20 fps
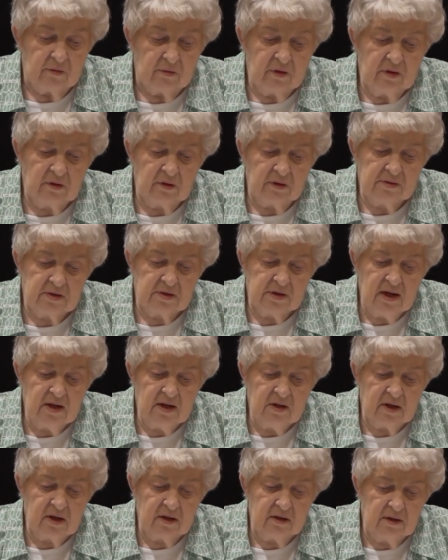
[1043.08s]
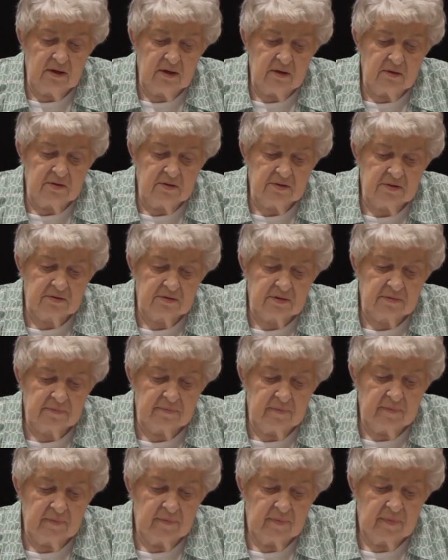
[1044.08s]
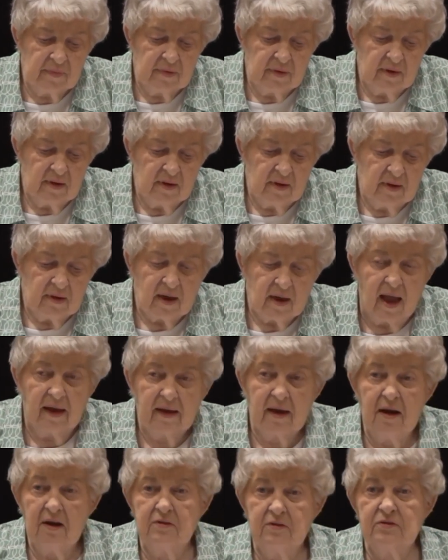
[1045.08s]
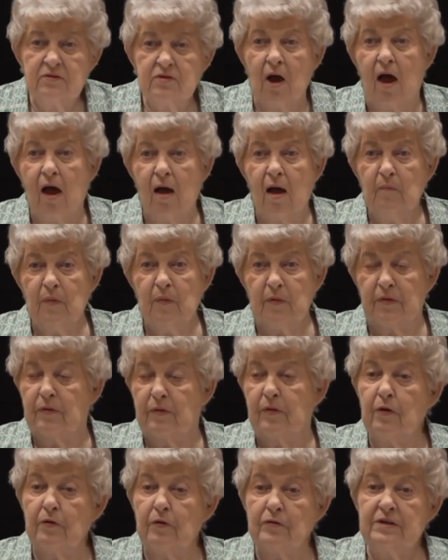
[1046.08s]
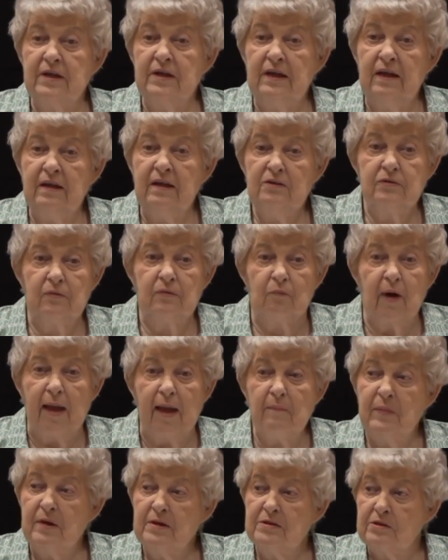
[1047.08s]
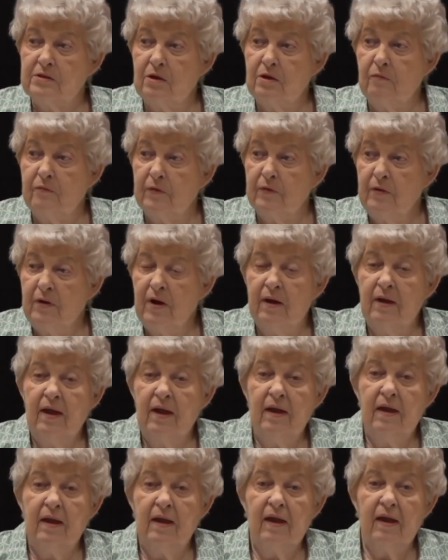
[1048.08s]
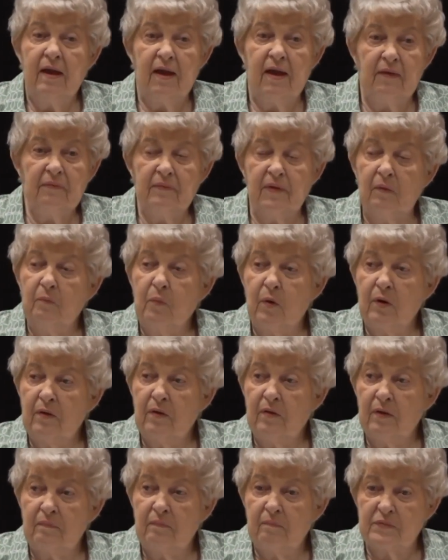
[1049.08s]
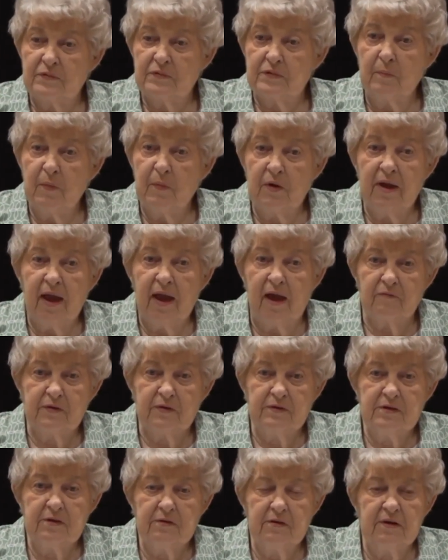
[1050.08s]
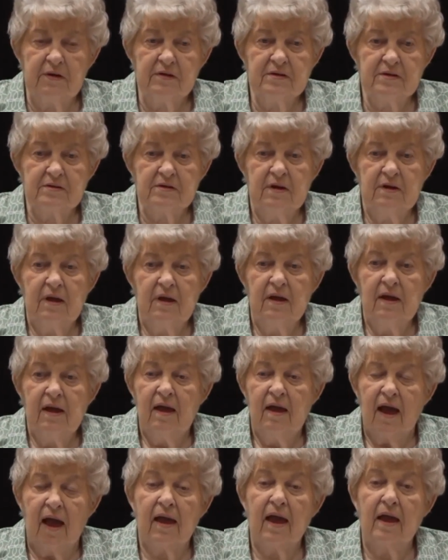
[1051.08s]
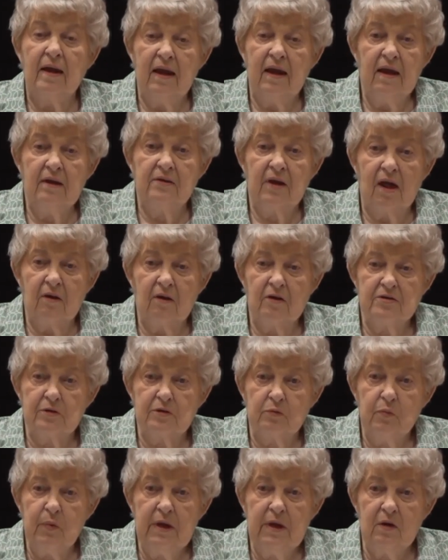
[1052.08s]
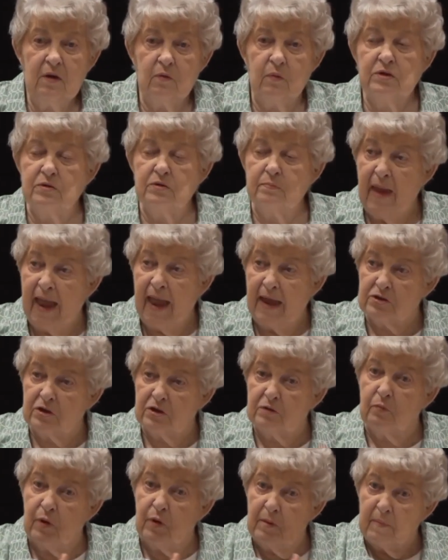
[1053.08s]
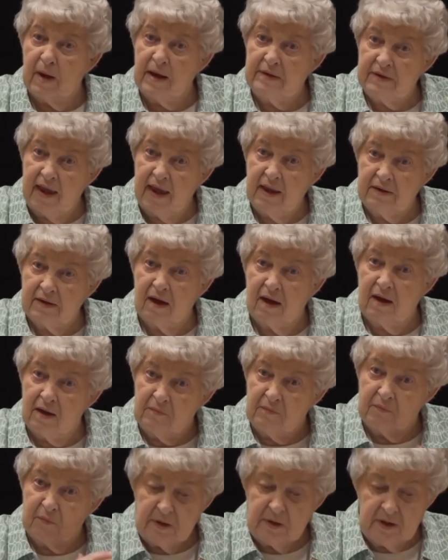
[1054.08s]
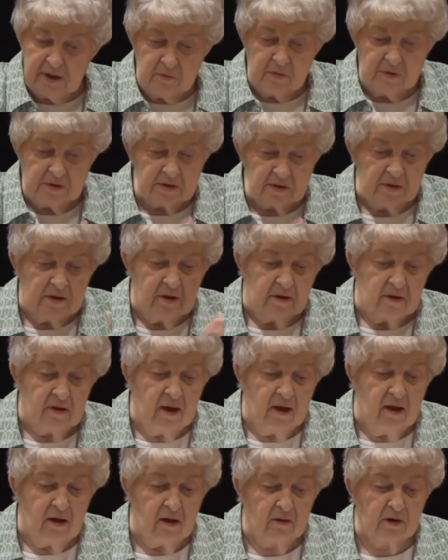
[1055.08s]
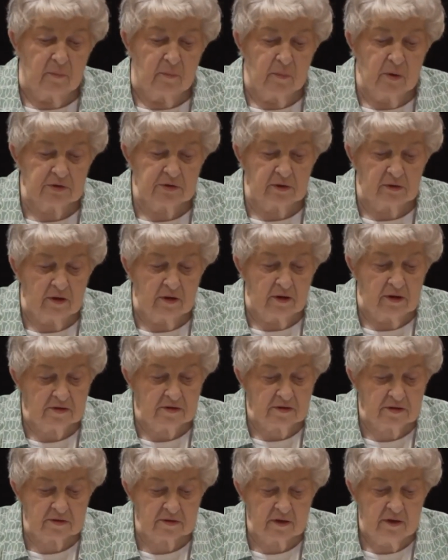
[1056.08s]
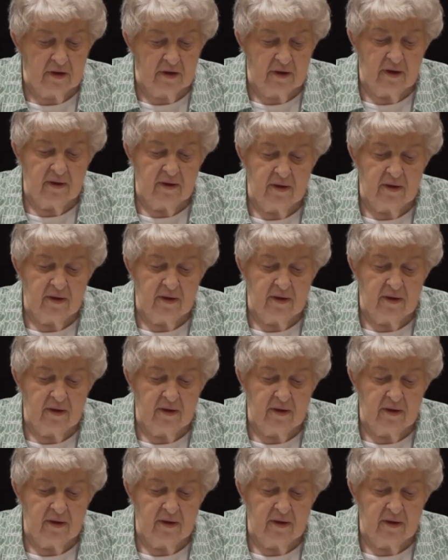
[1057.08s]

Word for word: During the teen years, I got a job at 13 wrapping silver at one of the summer cafeterias. I got $8 a week, which matched what my dad got when he was a commercial artist.